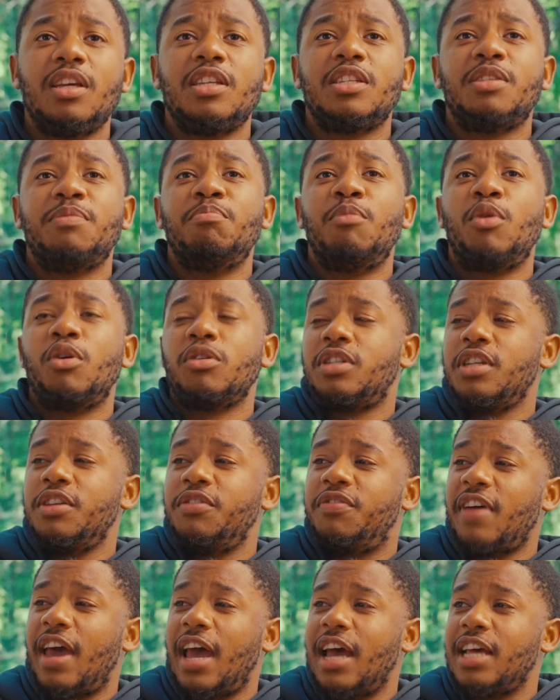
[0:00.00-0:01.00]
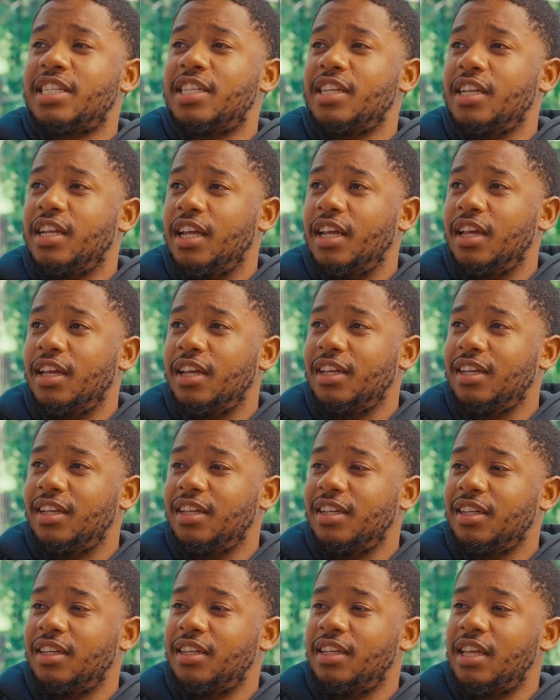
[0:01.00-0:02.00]
is multifaceted.
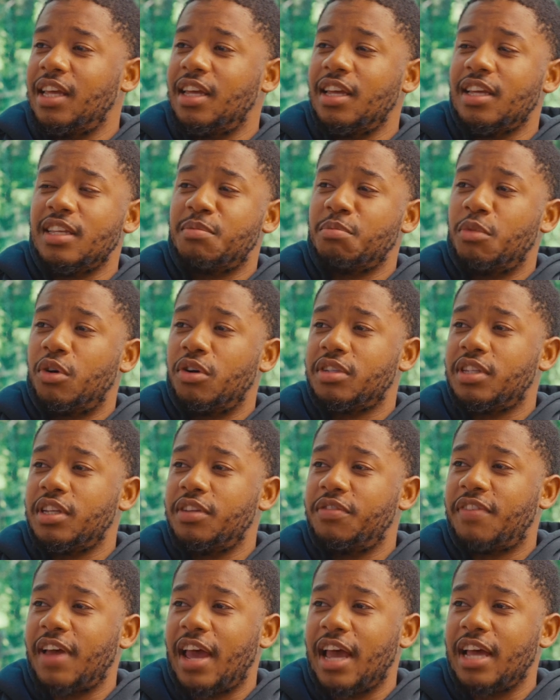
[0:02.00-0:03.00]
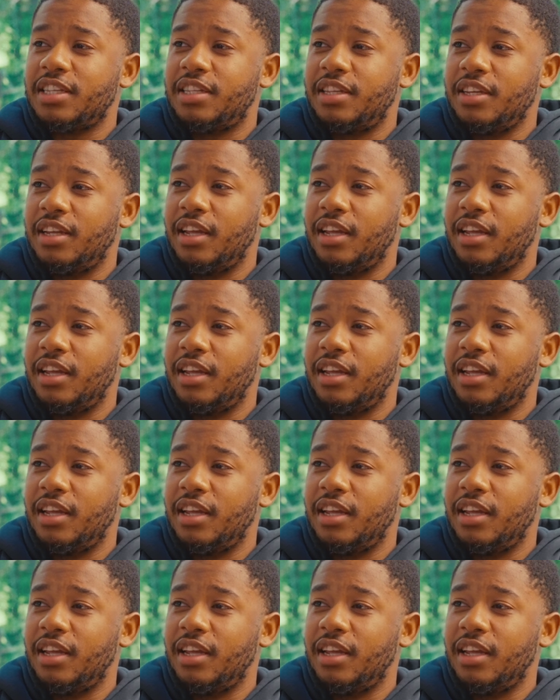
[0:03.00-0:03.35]
Yee is multifaceted.